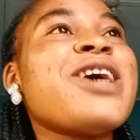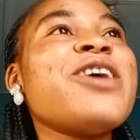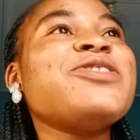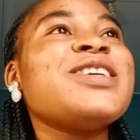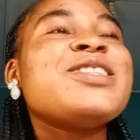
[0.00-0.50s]
I
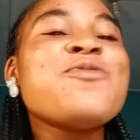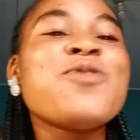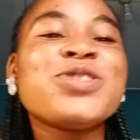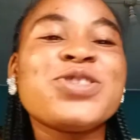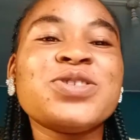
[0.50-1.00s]
exactly
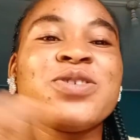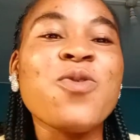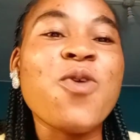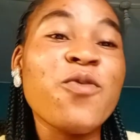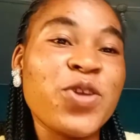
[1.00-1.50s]
watched
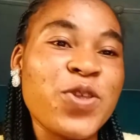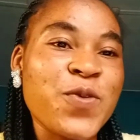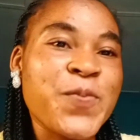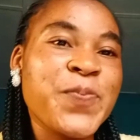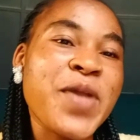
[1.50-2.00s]
one
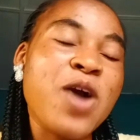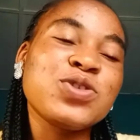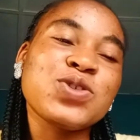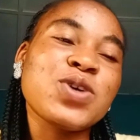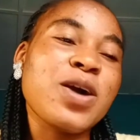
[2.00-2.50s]
video. I want
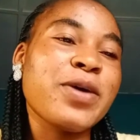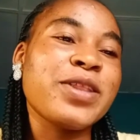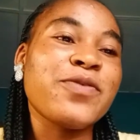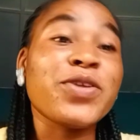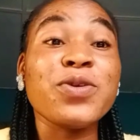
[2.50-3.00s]
to talk about
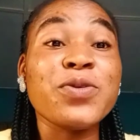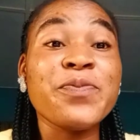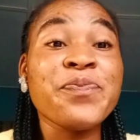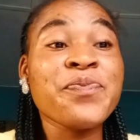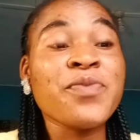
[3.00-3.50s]
the video.
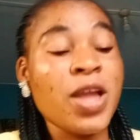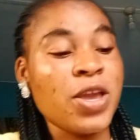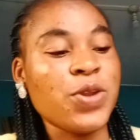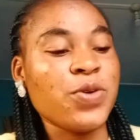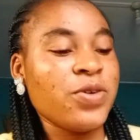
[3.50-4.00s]

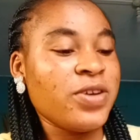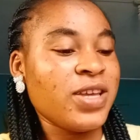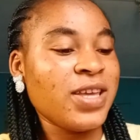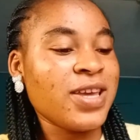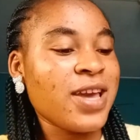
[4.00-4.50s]
You know,
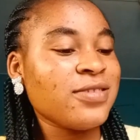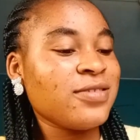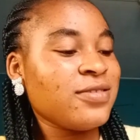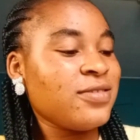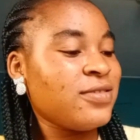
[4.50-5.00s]

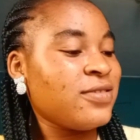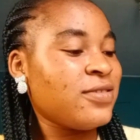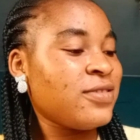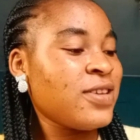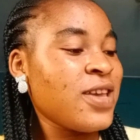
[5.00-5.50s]
guys.
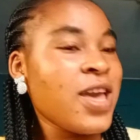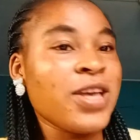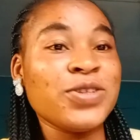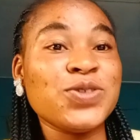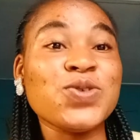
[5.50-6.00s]

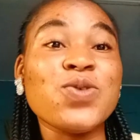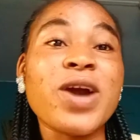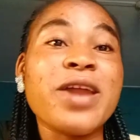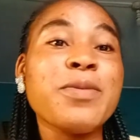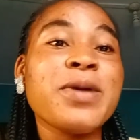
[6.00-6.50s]
So
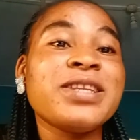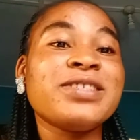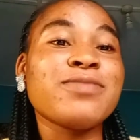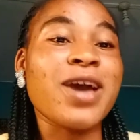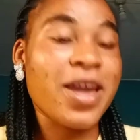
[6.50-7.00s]
I remember
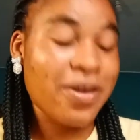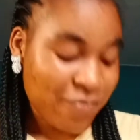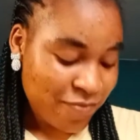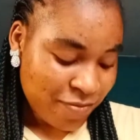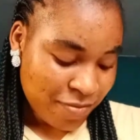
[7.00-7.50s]
this my
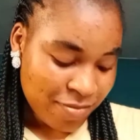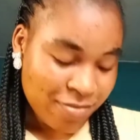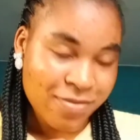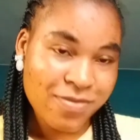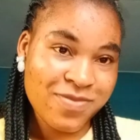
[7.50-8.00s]

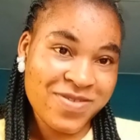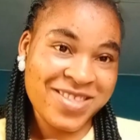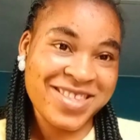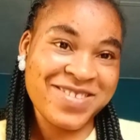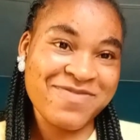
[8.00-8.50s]

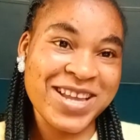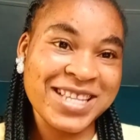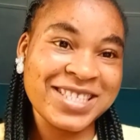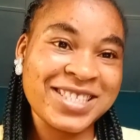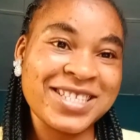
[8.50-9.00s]

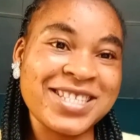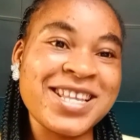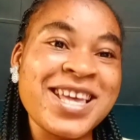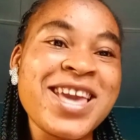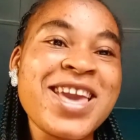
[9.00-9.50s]
thing.
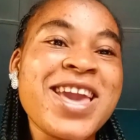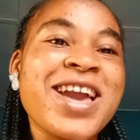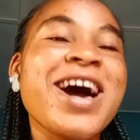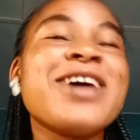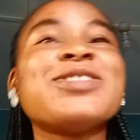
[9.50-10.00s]

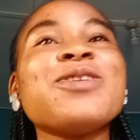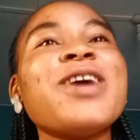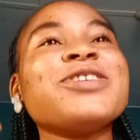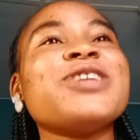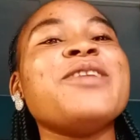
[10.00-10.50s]
And
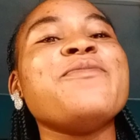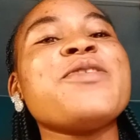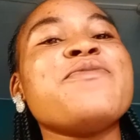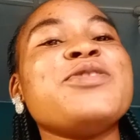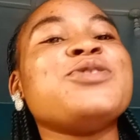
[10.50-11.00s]
someone actually
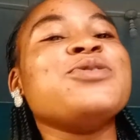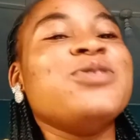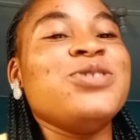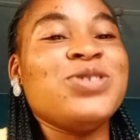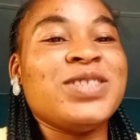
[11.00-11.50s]
make me
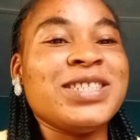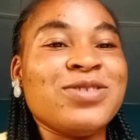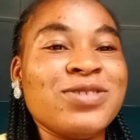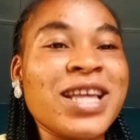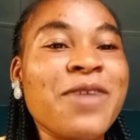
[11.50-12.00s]
to use it today.